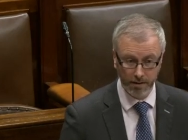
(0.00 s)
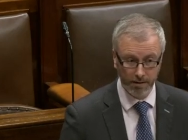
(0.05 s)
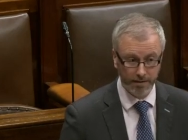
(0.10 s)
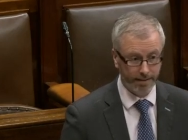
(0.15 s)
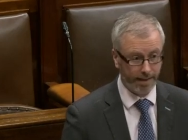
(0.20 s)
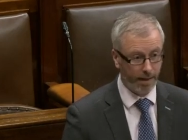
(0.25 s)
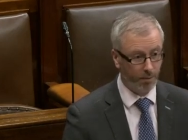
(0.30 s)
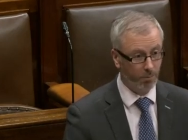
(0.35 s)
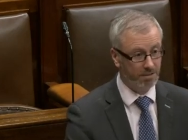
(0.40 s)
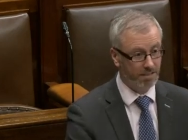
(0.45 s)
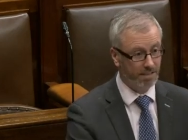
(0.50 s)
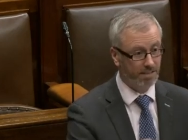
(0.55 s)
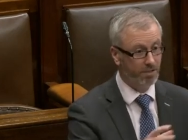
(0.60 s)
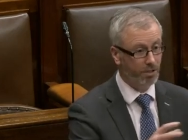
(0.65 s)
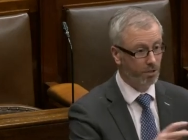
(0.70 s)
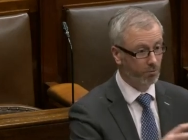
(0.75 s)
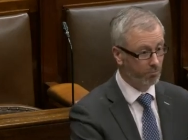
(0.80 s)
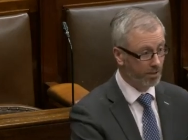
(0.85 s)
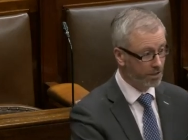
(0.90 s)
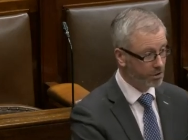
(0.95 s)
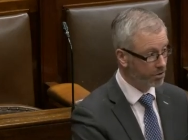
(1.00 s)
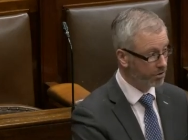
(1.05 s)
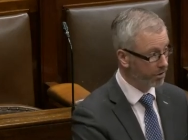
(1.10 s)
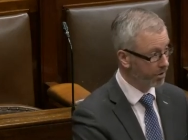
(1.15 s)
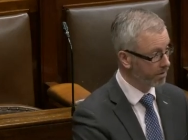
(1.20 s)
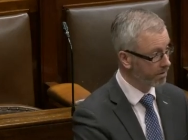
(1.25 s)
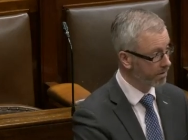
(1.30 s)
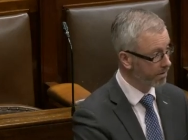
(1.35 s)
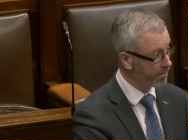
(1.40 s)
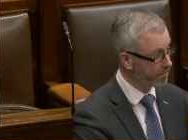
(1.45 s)
that was in the
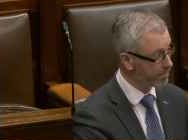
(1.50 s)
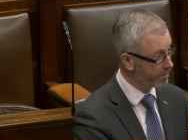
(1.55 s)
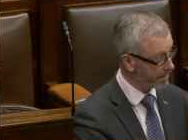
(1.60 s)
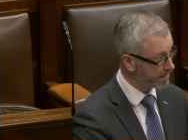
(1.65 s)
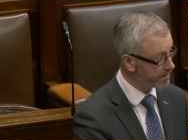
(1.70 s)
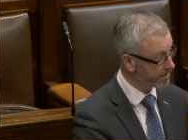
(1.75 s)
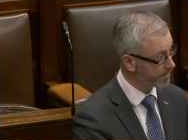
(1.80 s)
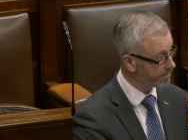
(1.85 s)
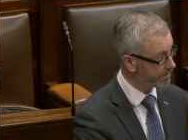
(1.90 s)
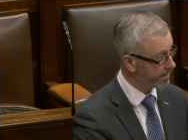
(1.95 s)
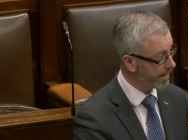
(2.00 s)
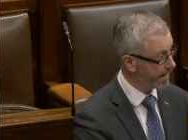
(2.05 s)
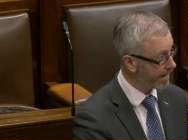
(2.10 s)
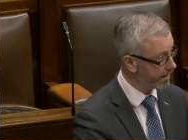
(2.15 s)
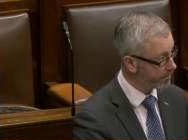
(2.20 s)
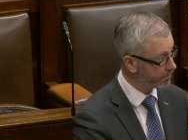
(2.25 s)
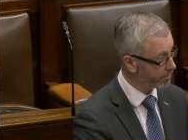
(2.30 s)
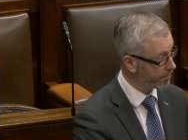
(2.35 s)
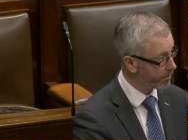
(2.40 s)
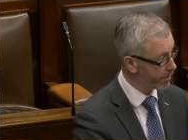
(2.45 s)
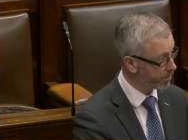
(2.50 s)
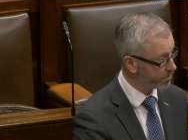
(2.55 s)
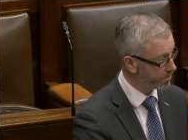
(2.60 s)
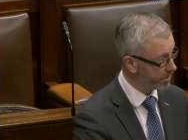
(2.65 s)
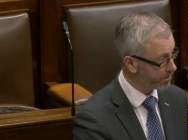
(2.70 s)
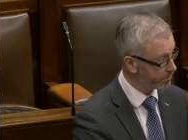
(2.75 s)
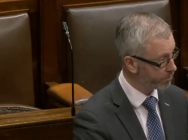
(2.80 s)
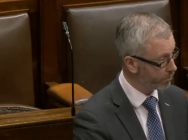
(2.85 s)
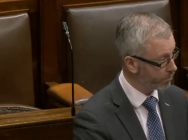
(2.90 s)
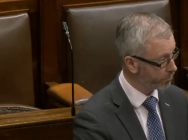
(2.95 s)
original piece of uh, proposal
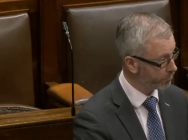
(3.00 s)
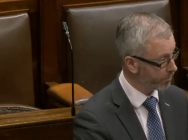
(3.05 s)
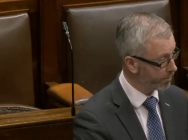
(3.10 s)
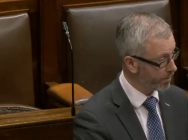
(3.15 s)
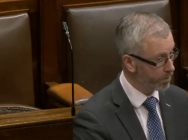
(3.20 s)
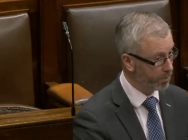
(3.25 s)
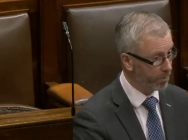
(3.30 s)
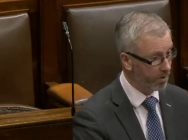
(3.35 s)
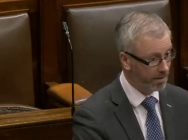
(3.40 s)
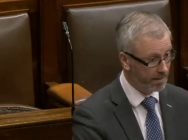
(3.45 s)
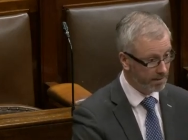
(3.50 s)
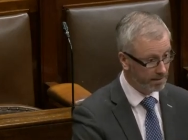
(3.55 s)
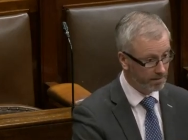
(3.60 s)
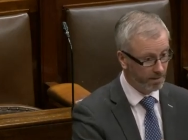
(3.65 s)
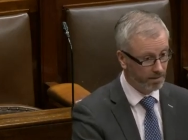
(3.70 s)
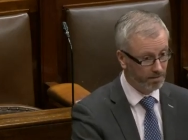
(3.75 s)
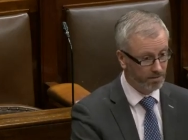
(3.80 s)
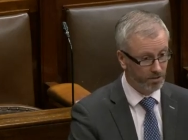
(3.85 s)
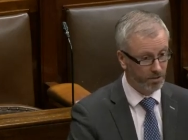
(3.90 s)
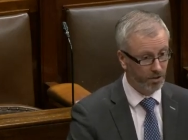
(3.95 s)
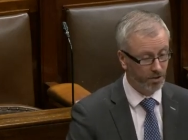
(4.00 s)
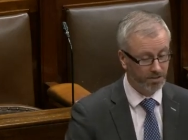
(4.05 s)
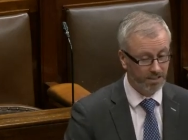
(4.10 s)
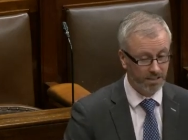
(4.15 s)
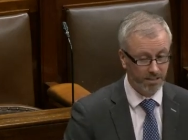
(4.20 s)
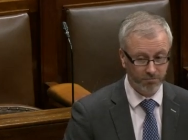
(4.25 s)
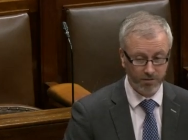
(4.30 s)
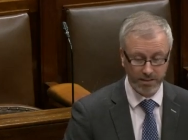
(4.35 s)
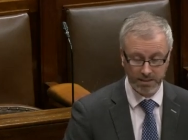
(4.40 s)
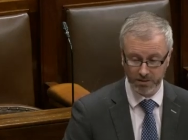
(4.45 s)
on remote working, the, the
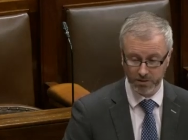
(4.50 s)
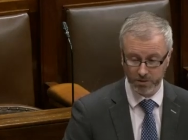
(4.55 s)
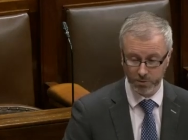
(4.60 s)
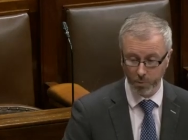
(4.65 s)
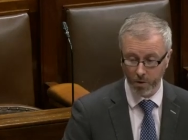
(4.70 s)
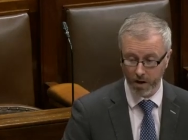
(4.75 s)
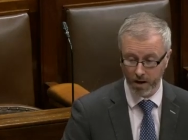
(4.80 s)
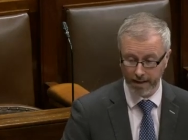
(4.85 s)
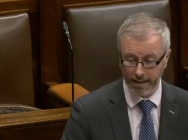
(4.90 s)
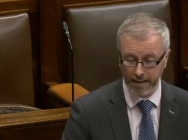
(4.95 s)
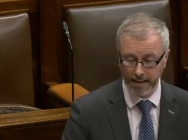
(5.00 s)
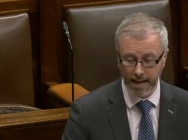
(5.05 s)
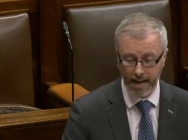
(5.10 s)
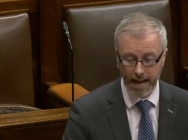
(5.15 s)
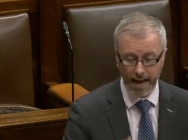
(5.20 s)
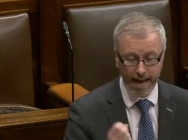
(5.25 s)
13 reasons why.